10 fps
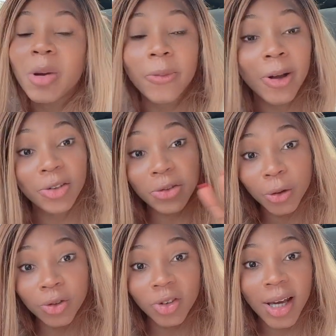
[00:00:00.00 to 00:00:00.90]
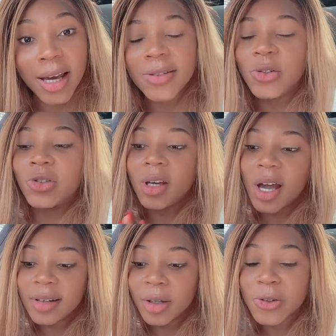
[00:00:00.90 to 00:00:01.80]
Remember, I just told you guys, you still
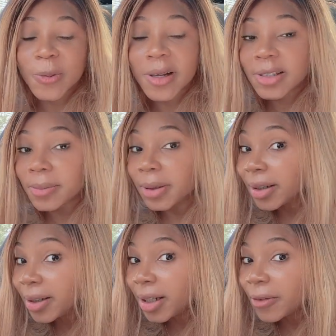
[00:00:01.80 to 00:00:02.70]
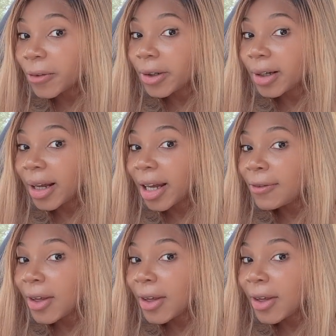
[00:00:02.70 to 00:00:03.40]
gotta take responsibility for your life.